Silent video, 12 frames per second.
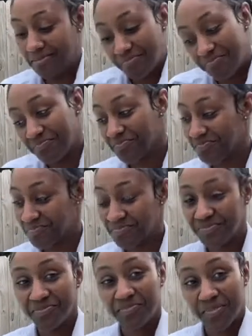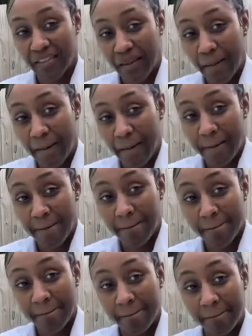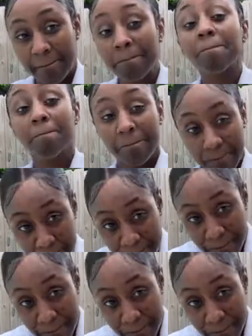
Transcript: So you alone sit in